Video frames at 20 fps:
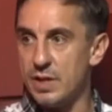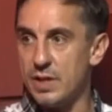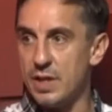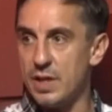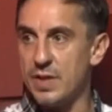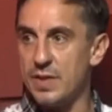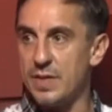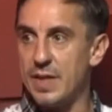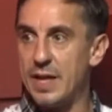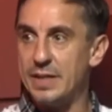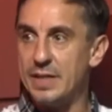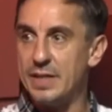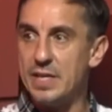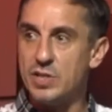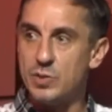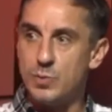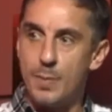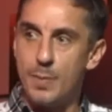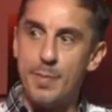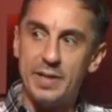And I think that
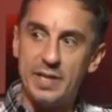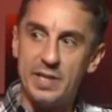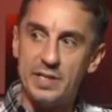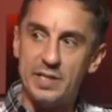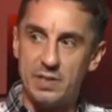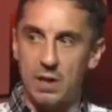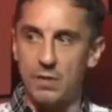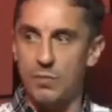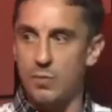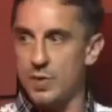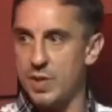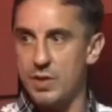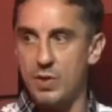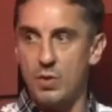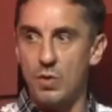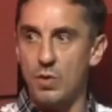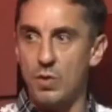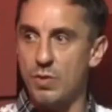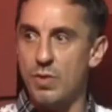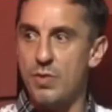needs to embed itself within
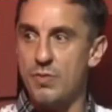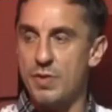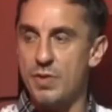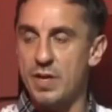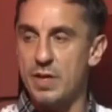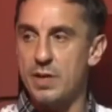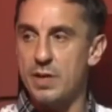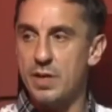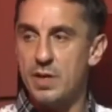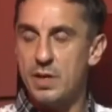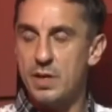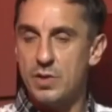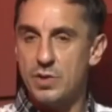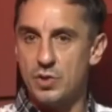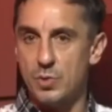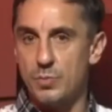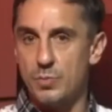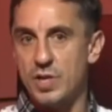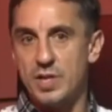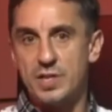all the three
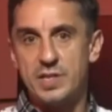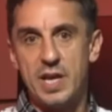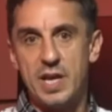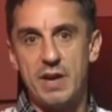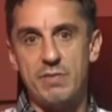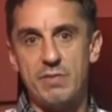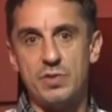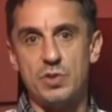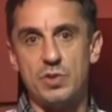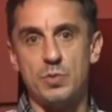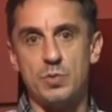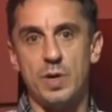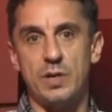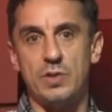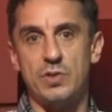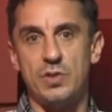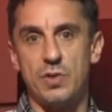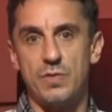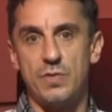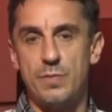subject areas as
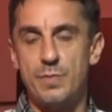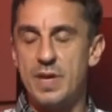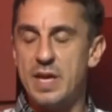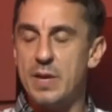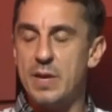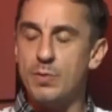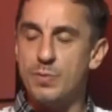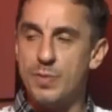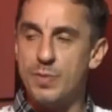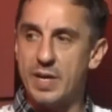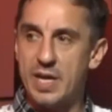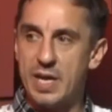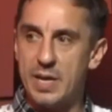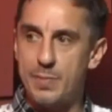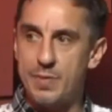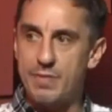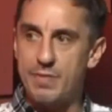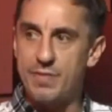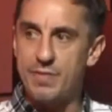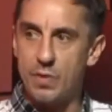well. So for me, it would be
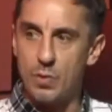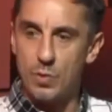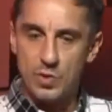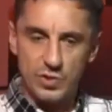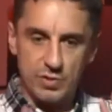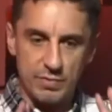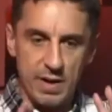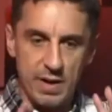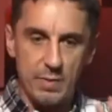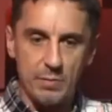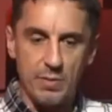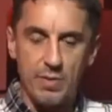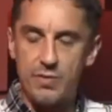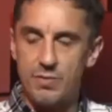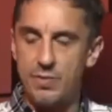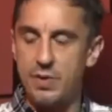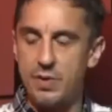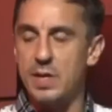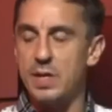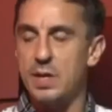keeping focused around the
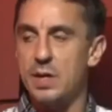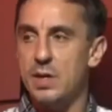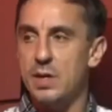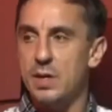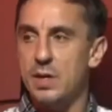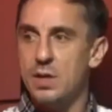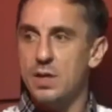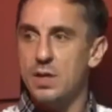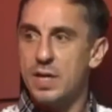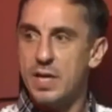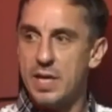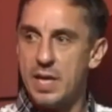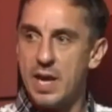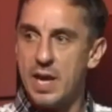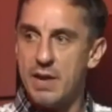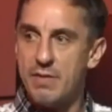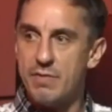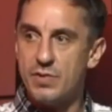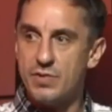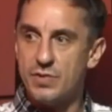three key
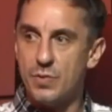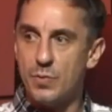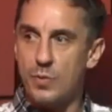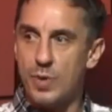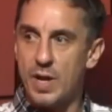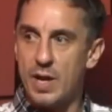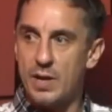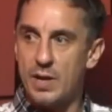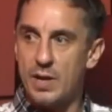areas that we